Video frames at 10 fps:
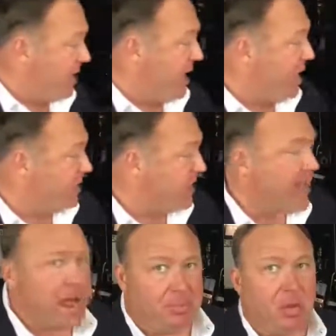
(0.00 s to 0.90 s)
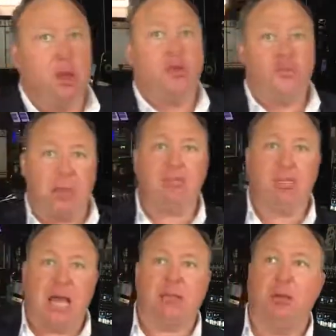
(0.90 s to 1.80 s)
We can't let that happen. Trump's
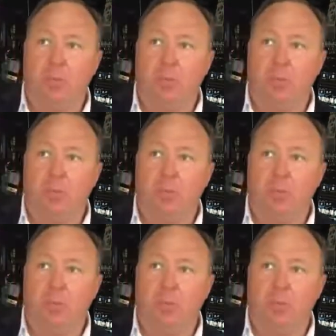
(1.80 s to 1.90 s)
got the